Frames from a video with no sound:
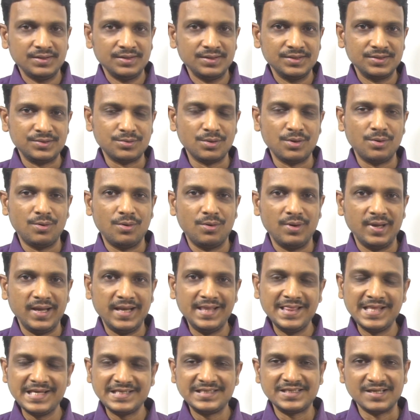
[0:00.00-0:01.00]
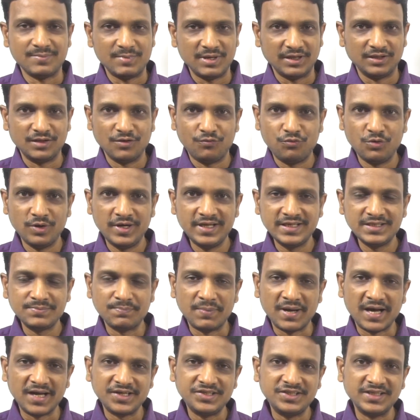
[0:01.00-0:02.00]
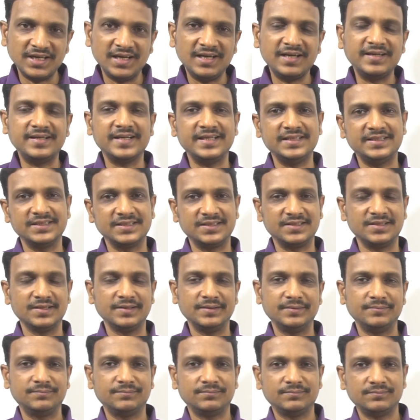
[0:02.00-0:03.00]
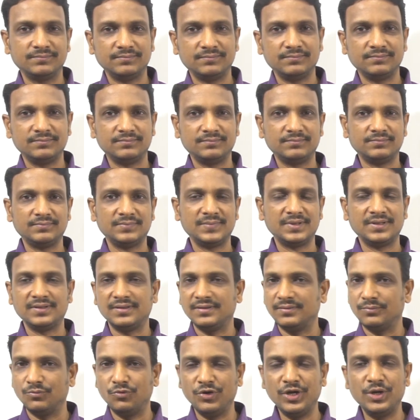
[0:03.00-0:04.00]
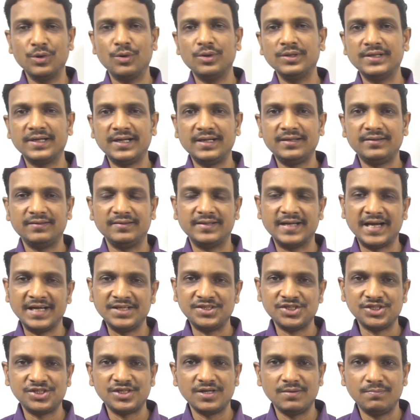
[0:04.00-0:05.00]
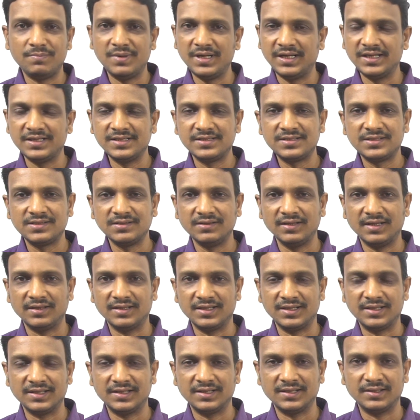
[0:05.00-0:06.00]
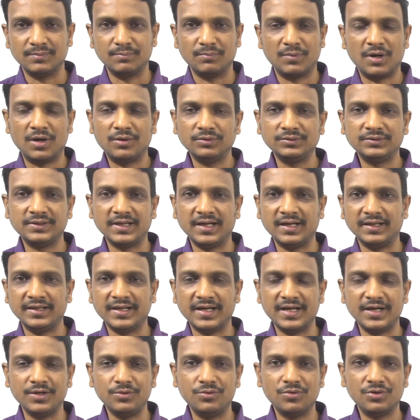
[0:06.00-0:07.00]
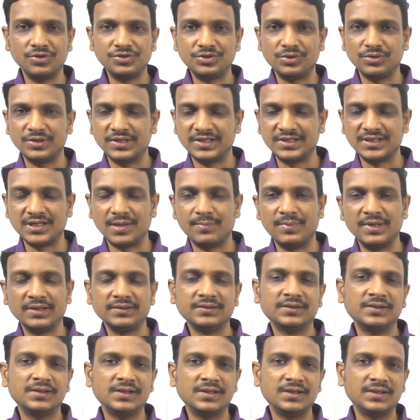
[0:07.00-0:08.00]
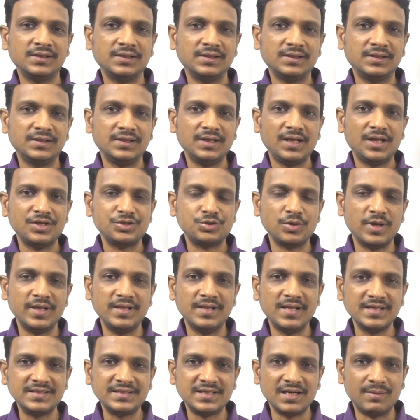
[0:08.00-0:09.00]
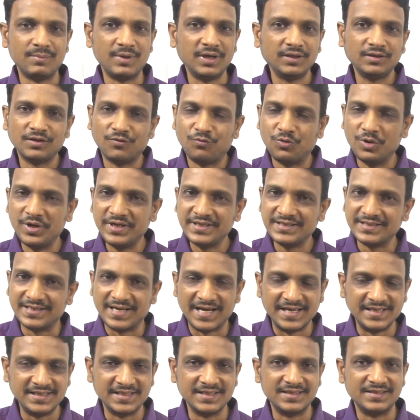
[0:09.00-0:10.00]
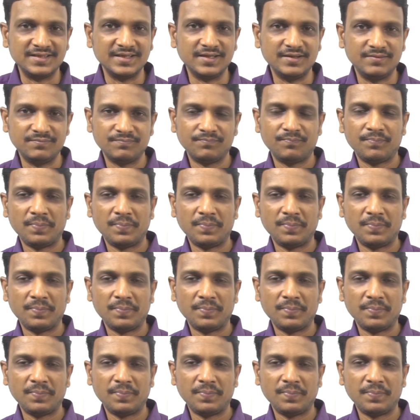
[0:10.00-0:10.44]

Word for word: So in the stomach, the food is partially digested. We know that digestion begins in the mouth and then it goes to the stomach. So in the stomach, the food is digested.